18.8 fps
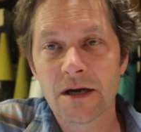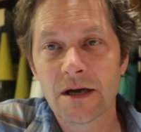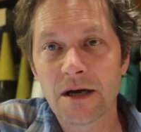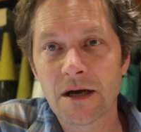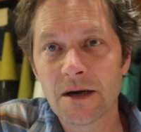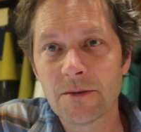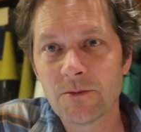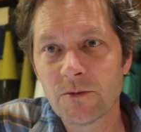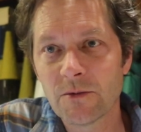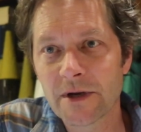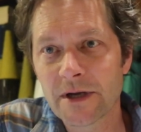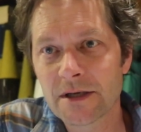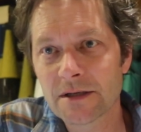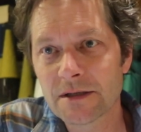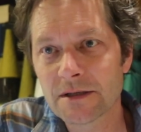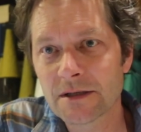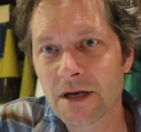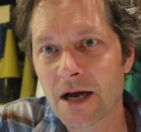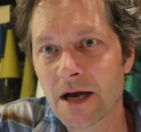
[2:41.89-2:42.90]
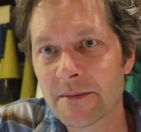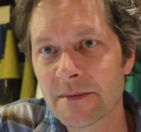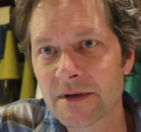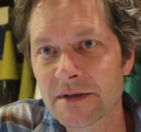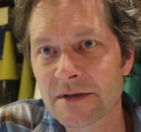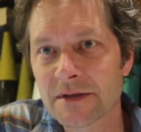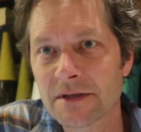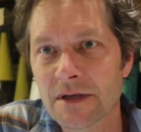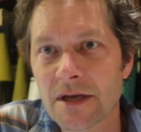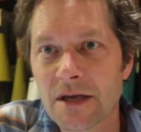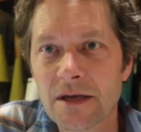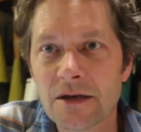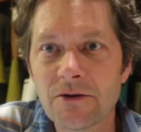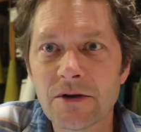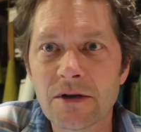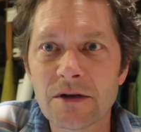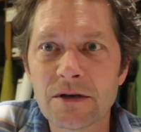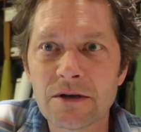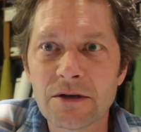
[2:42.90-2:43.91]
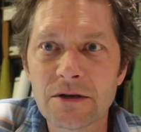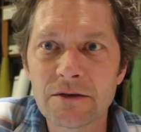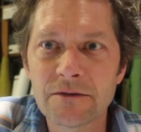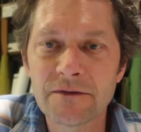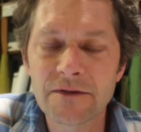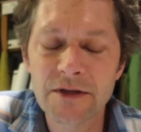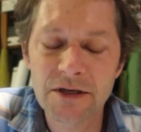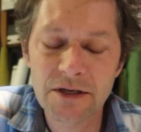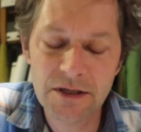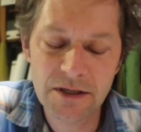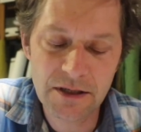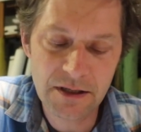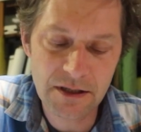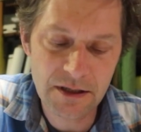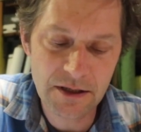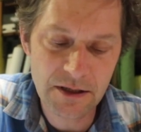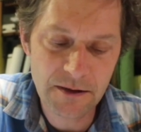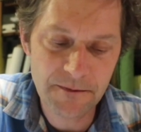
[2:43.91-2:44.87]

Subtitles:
when Thomas Agren of the